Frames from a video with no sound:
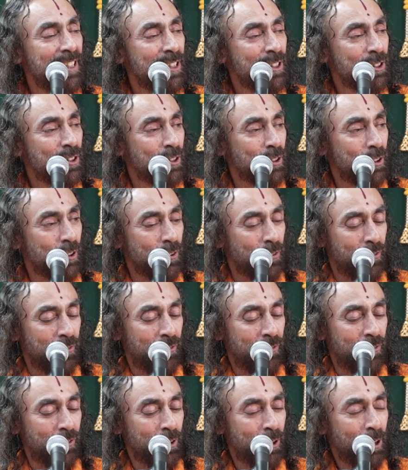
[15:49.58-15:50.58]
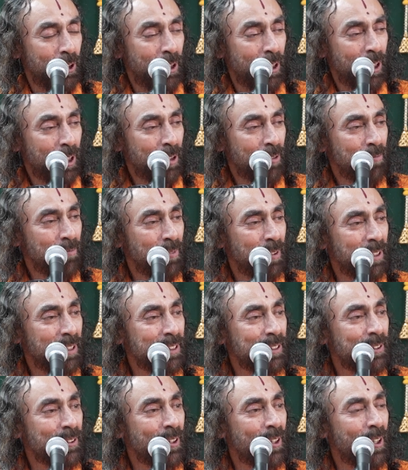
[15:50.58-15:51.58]
So the firm
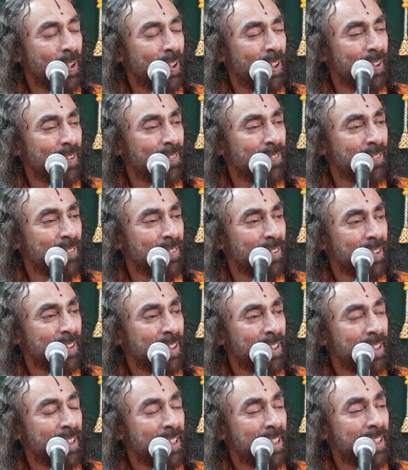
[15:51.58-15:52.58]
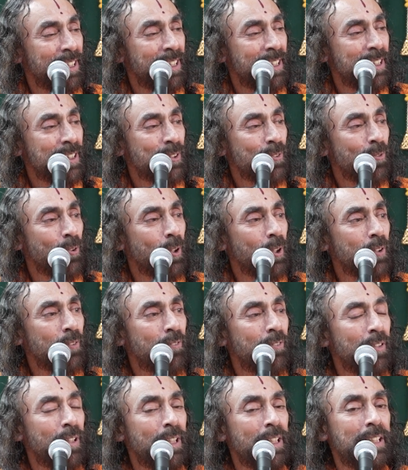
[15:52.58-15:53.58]
resolve is what
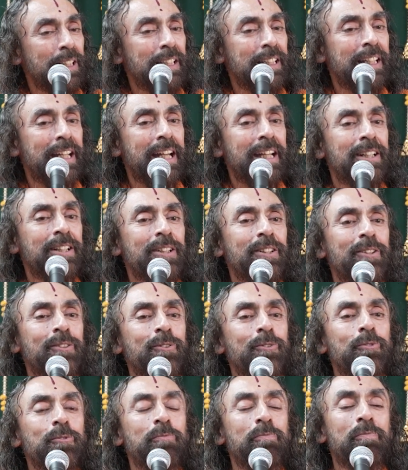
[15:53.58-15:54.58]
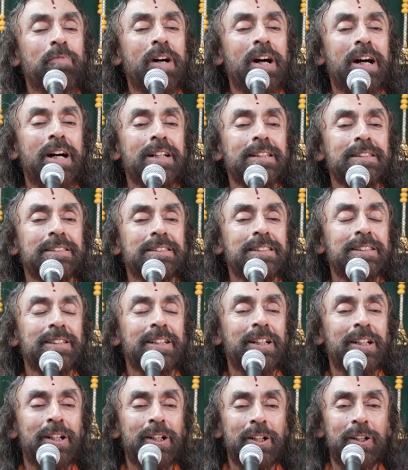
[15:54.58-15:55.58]
will get you past,
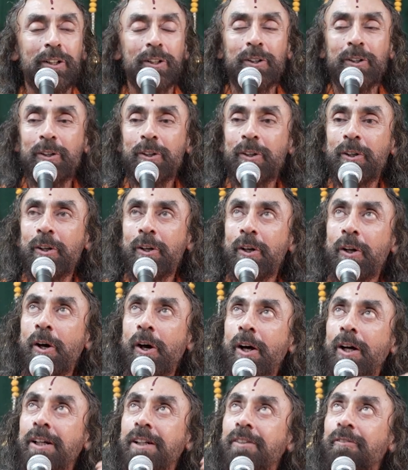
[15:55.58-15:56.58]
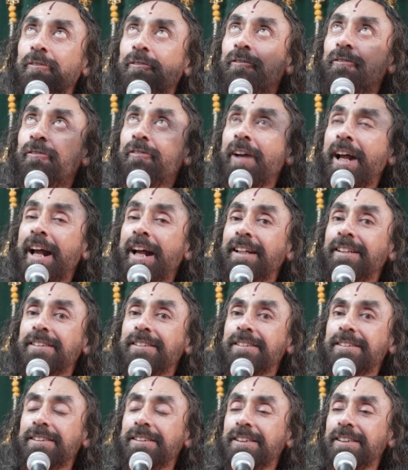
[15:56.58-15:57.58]
not
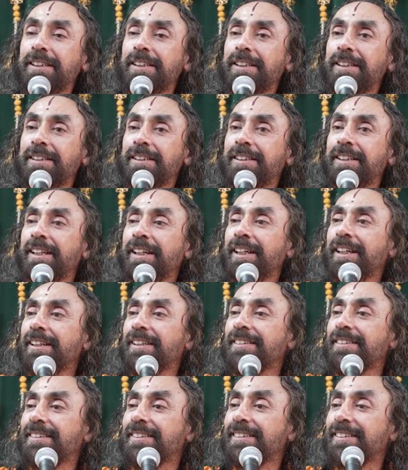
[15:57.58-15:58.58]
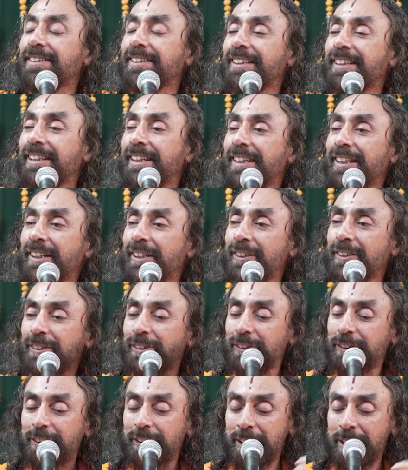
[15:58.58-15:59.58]
fancy things,
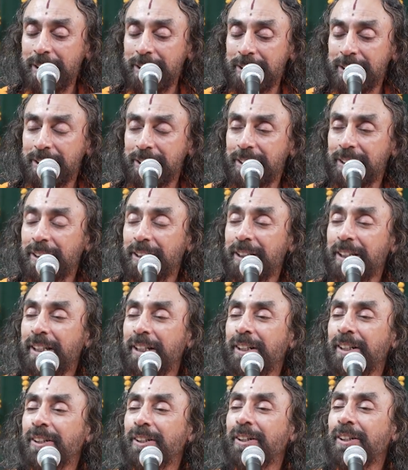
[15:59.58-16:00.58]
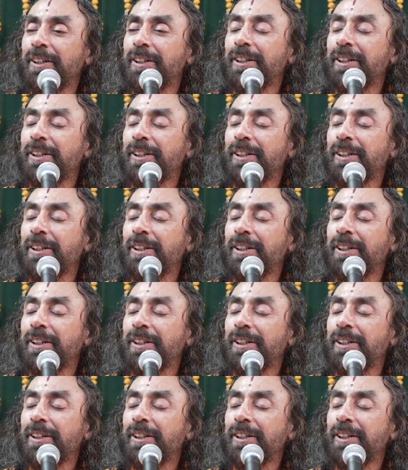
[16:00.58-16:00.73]
just the inner